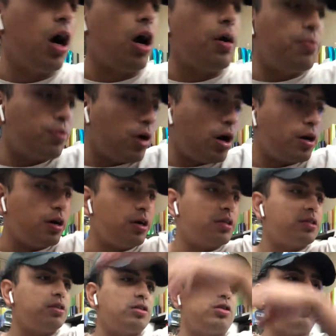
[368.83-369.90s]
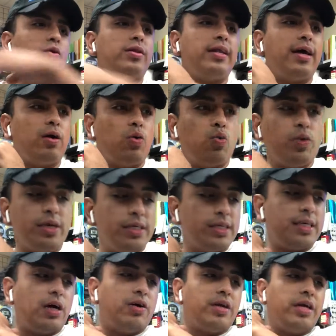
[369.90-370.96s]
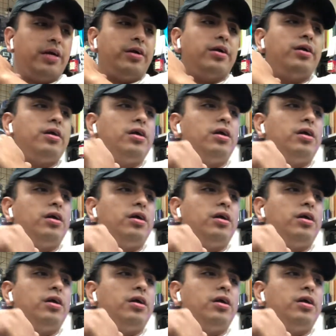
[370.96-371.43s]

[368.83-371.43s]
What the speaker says: our product, the one that we sell here.